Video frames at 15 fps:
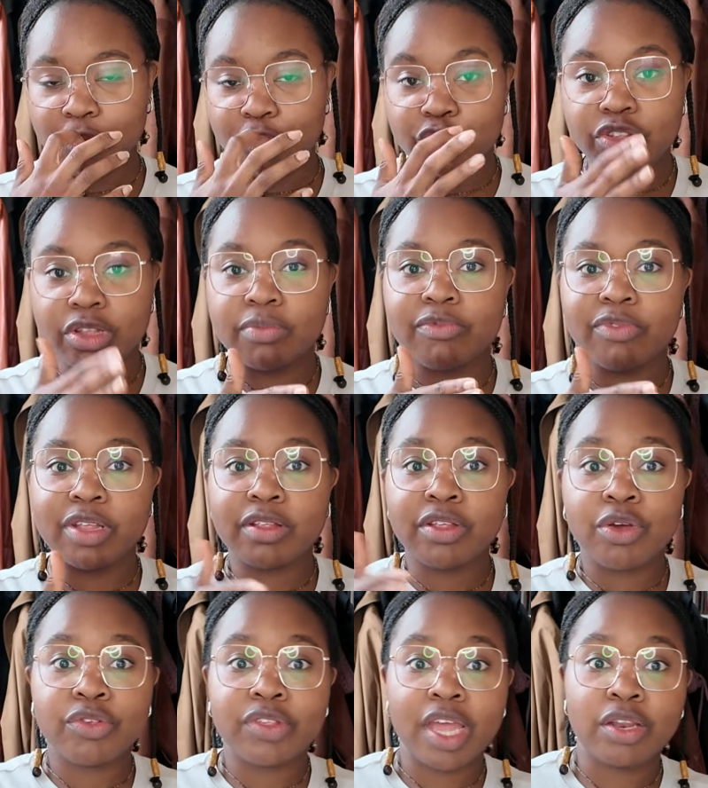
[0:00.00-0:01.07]
For some
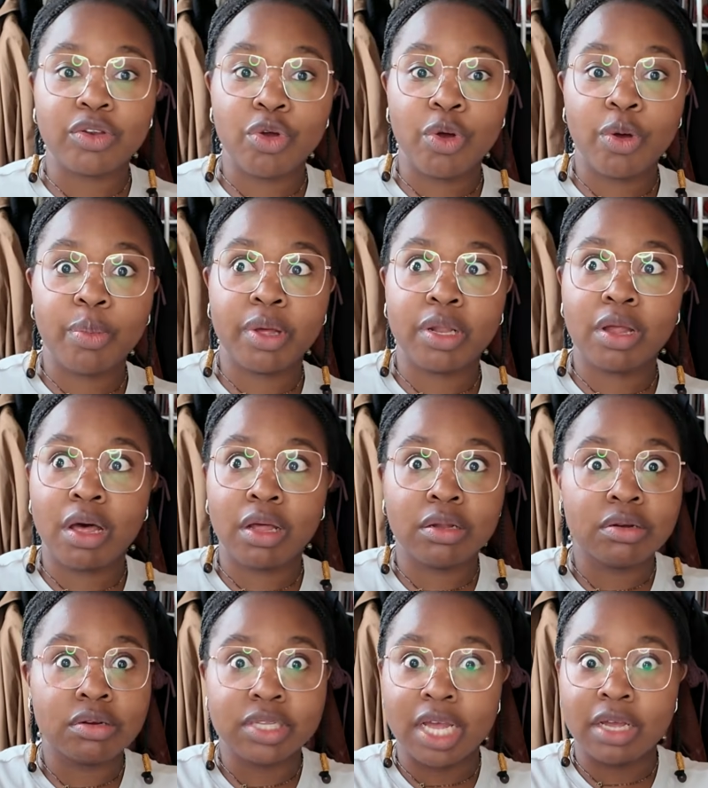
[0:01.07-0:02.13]
videos I know, but
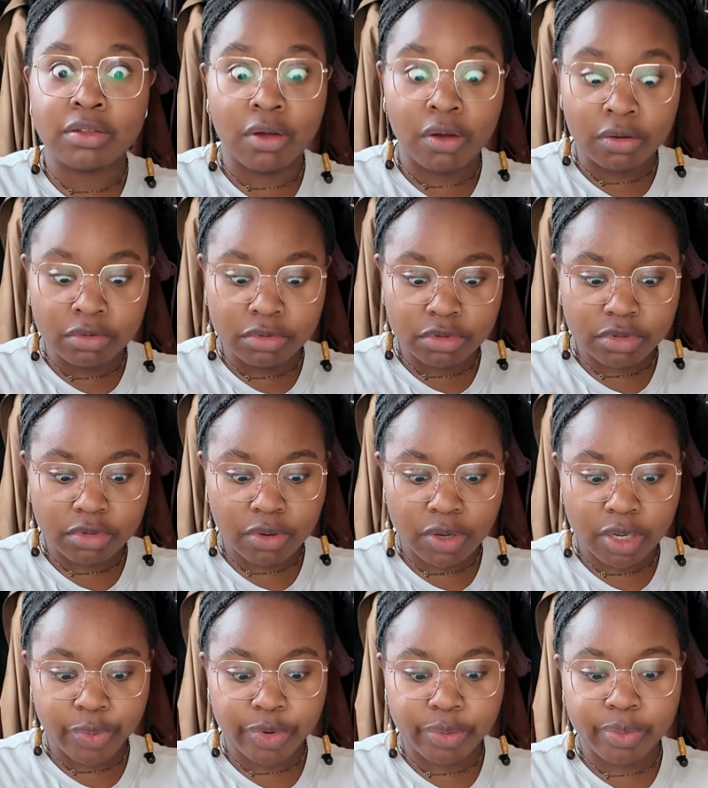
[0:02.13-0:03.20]
others I don't,
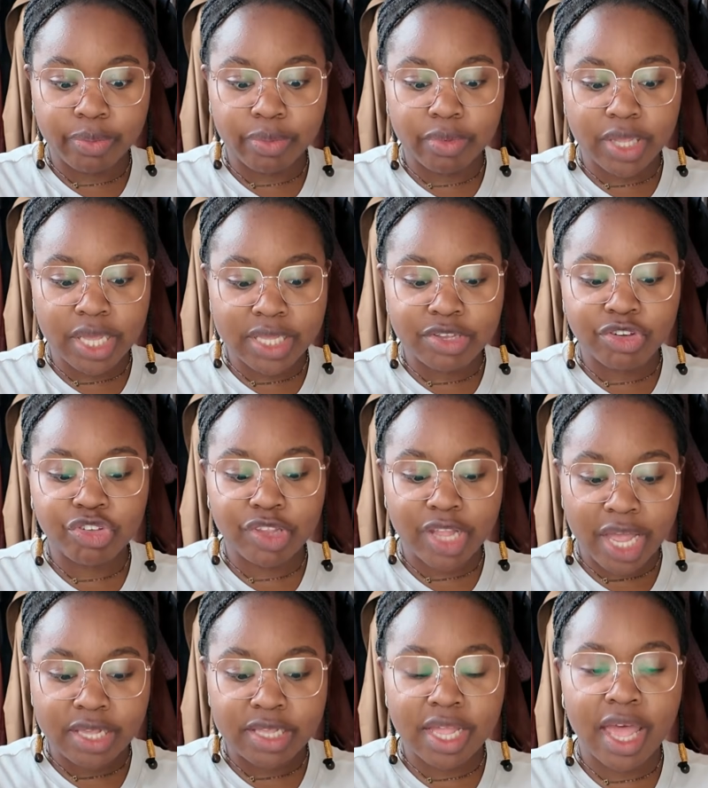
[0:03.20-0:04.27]
so it's just
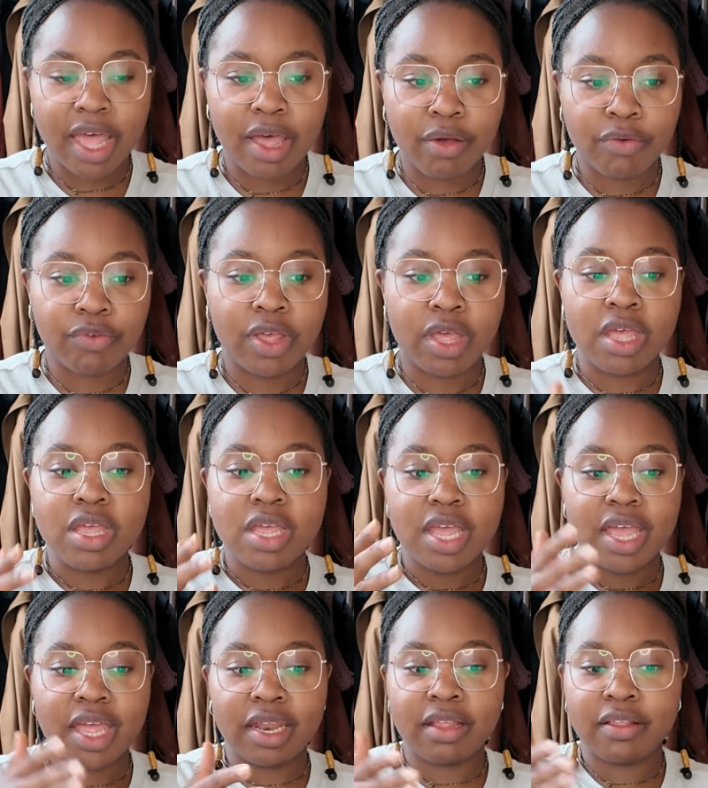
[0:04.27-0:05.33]
nice to have
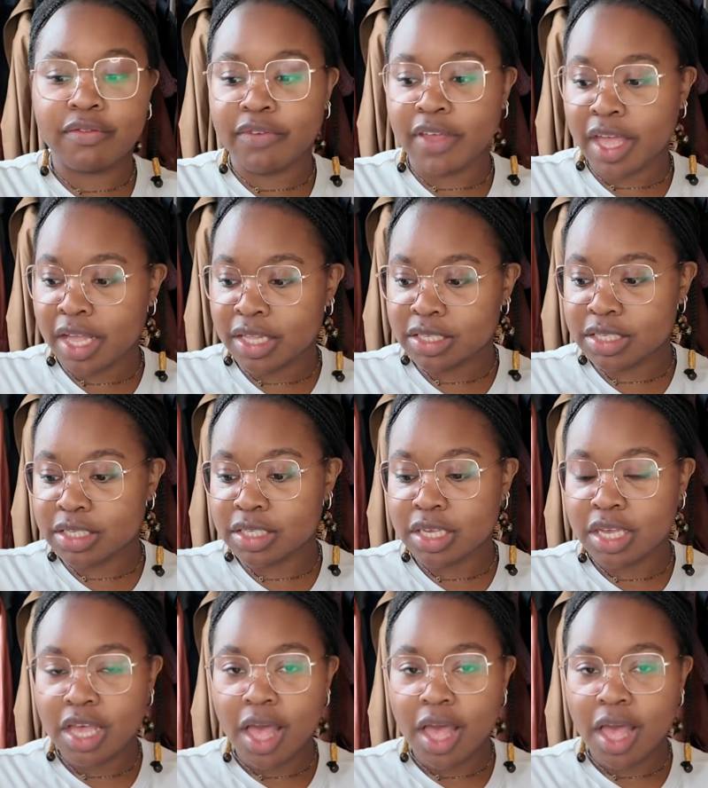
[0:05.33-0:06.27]
in advance